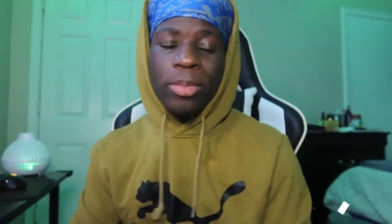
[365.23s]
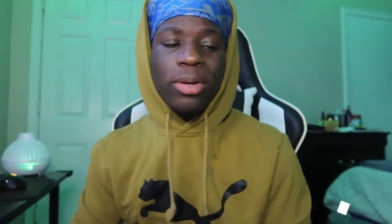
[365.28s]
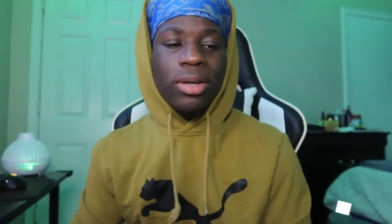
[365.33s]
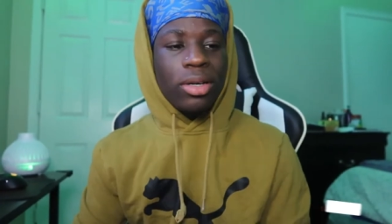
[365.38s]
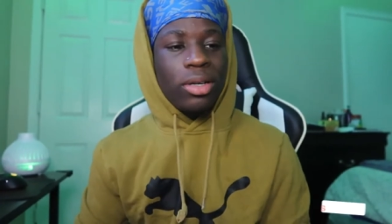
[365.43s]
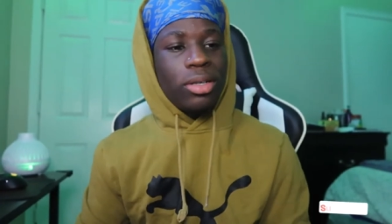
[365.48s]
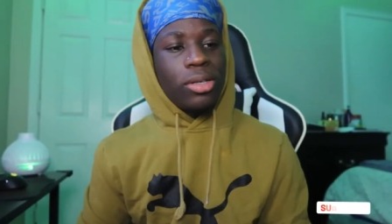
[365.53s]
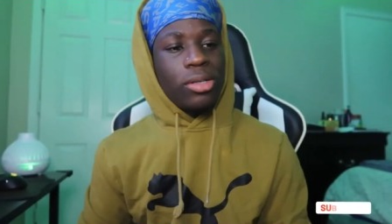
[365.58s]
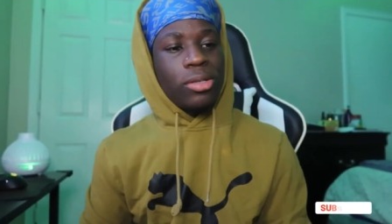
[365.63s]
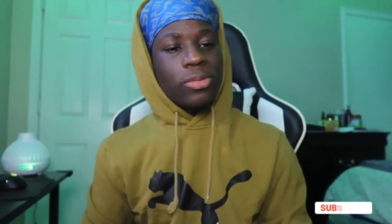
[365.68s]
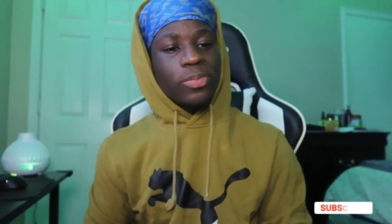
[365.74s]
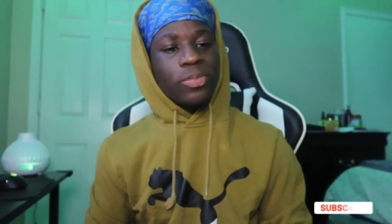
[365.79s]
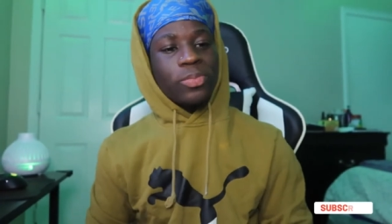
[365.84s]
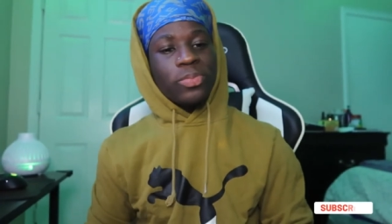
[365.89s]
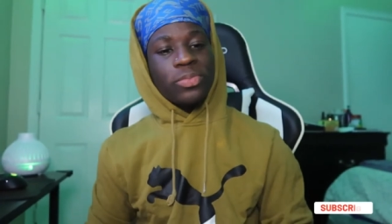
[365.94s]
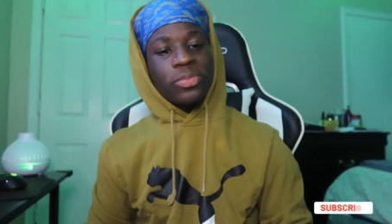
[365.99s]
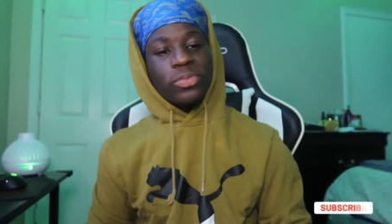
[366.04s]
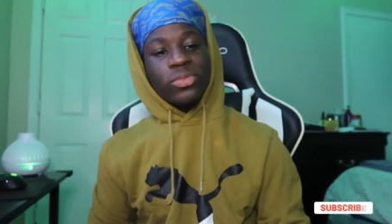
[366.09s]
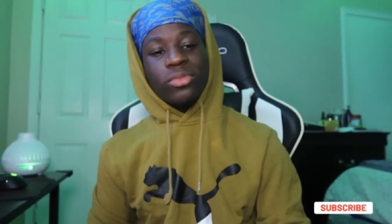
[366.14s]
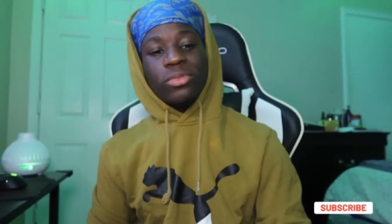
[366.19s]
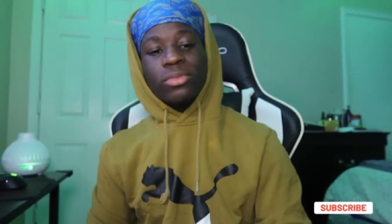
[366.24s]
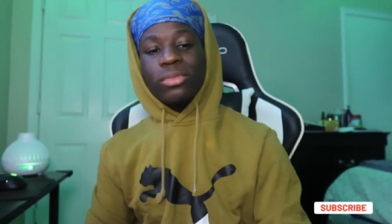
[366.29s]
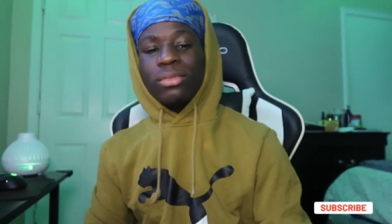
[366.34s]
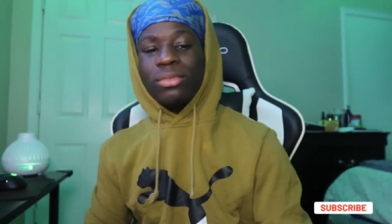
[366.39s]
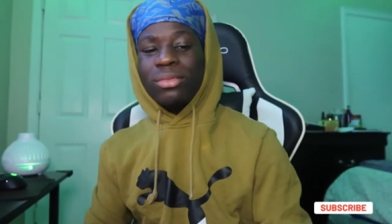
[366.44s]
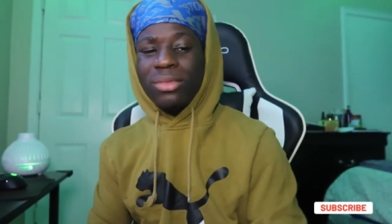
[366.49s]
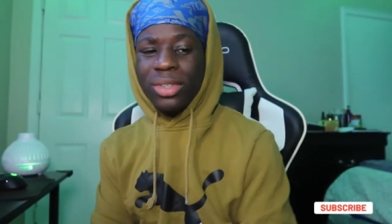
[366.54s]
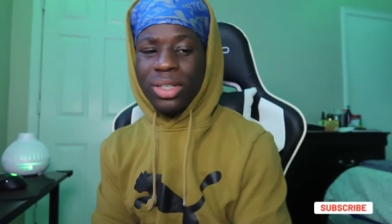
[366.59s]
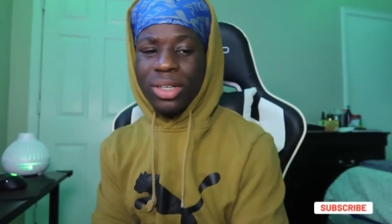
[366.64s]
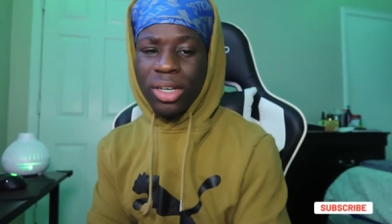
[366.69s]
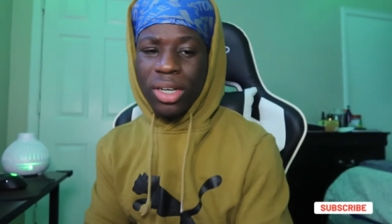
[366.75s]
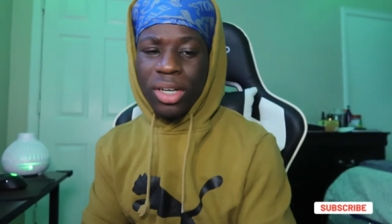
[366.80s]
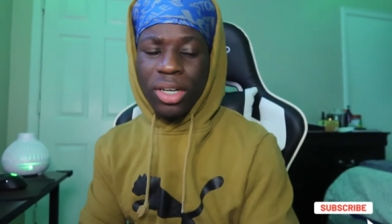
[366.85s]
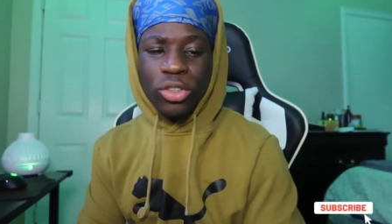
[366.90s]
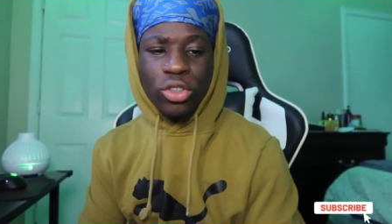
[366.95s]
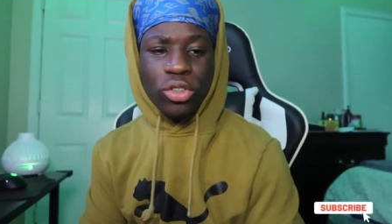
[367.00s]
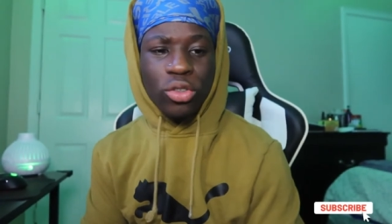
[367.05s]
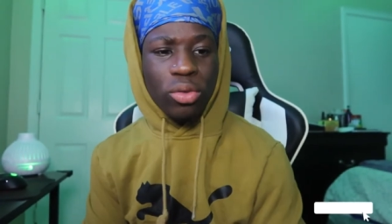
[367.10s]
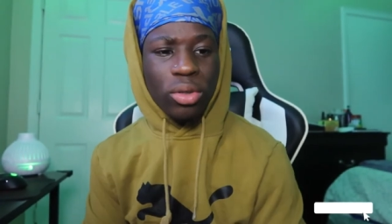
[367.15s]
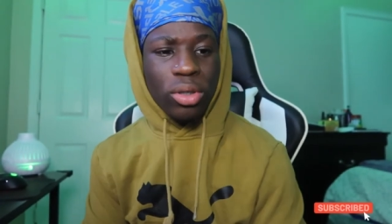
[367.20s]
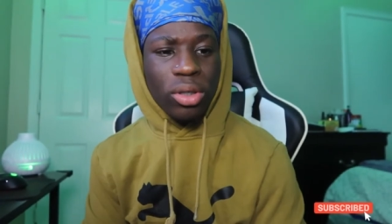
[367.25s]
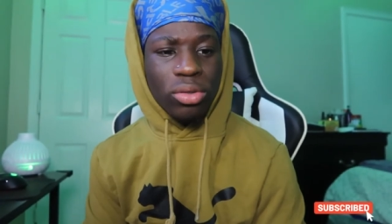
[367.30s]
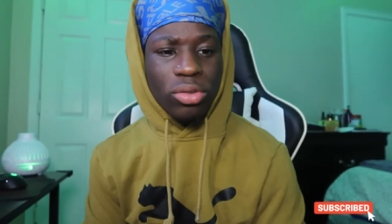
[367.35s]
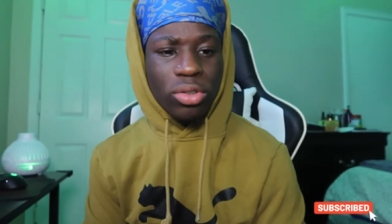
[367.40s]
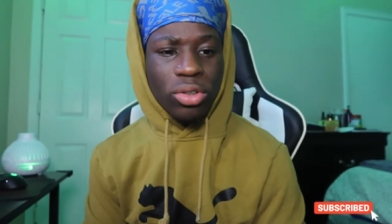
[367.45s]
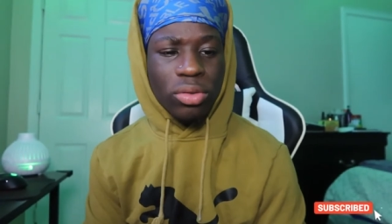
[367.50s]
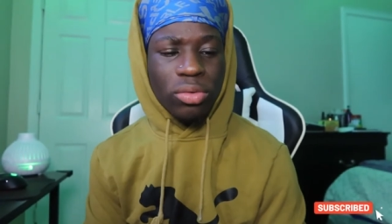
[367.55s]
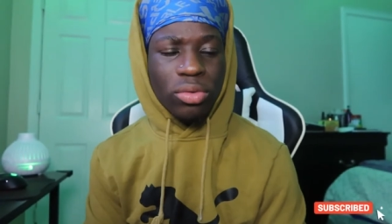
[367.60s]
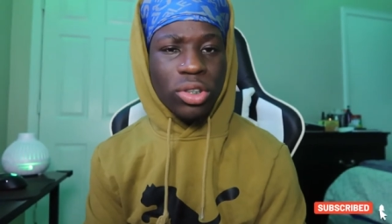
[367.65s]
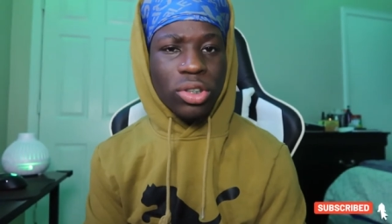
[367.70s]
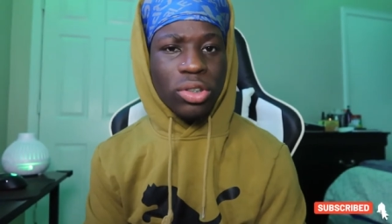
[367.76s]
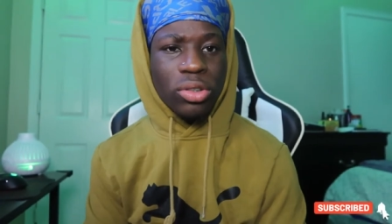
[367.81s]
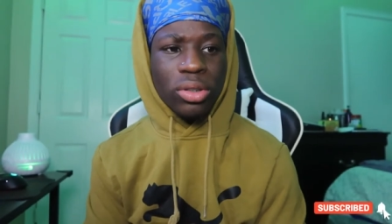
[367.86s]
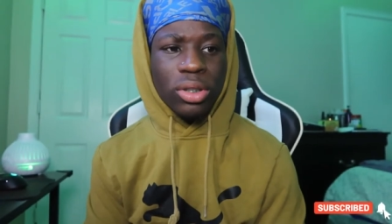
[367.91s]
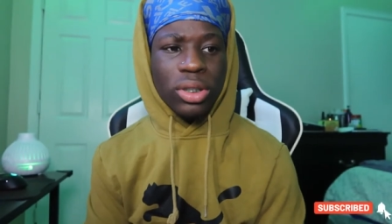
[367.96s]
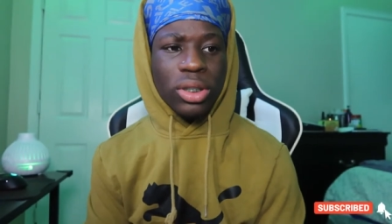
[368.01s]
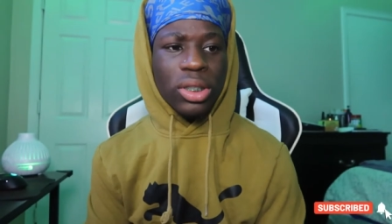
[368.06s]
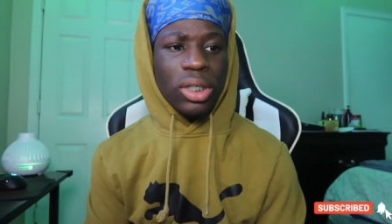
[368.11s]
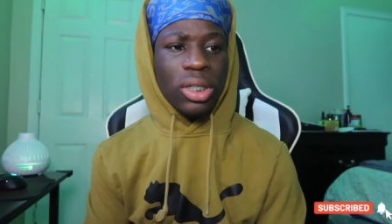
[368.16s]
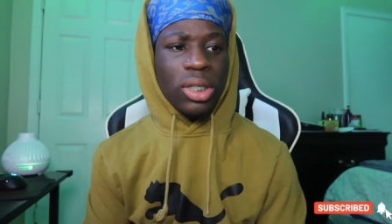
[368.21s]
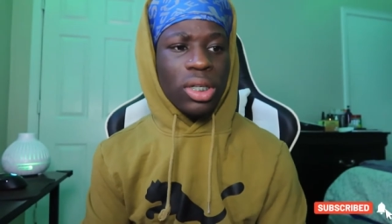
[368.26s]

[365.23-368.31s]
But um. Uh, so long story short,